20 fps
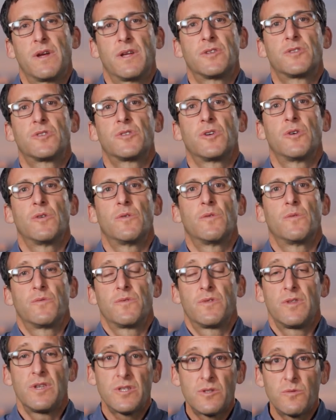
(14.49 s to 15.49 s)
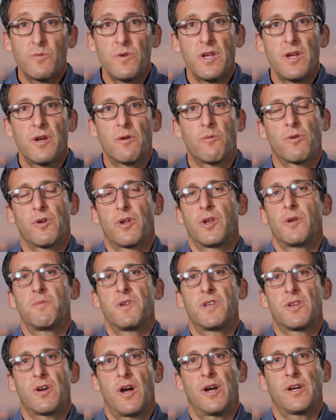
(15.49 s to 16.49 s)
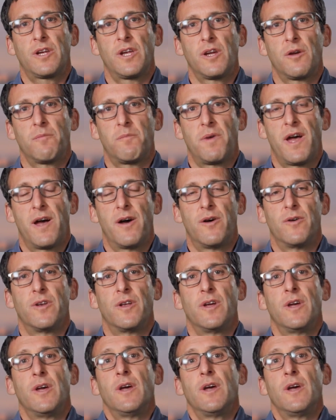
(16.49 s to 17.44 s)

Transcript: And so this week we're going to be talking about